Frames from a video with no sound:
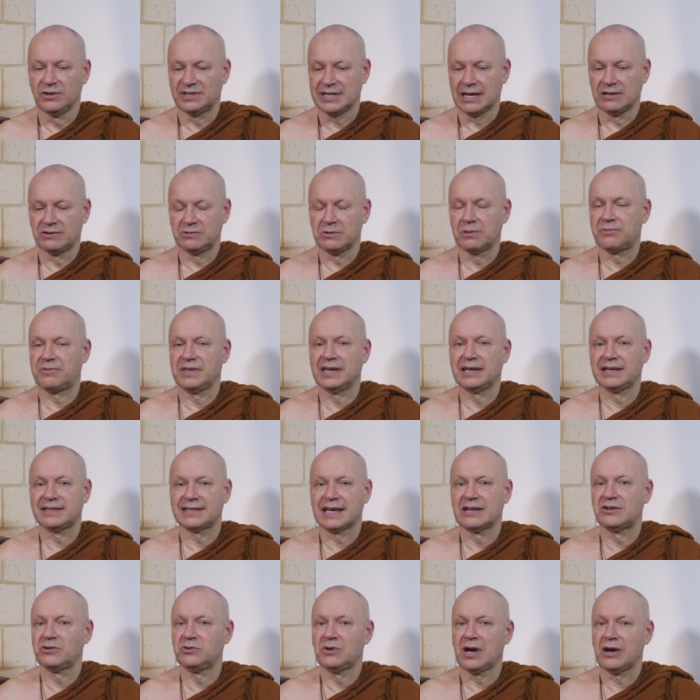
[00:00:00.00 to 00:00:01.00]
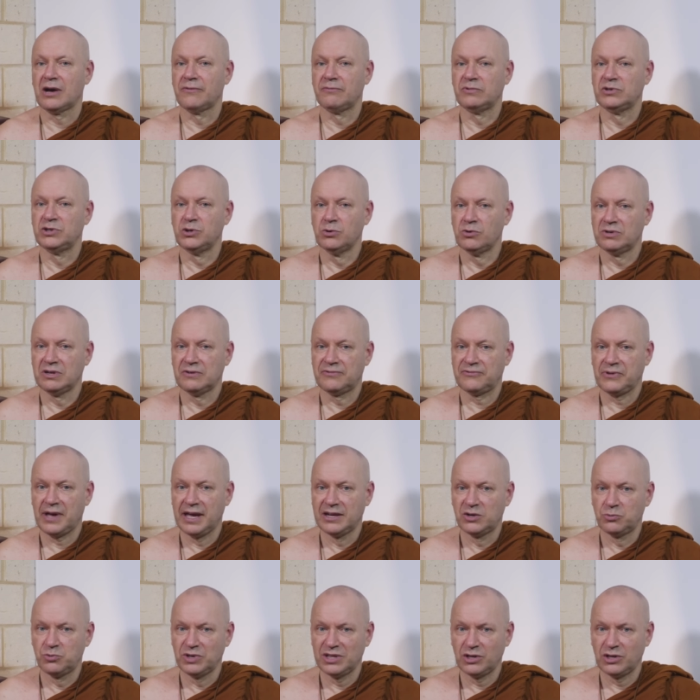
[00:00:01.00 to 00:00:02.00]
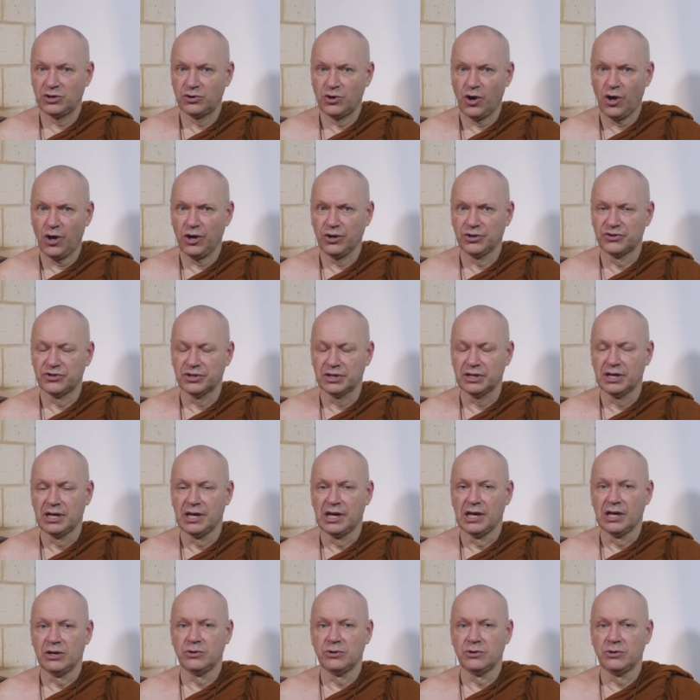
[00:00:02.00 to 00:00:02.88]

tend to think that you have unified with God.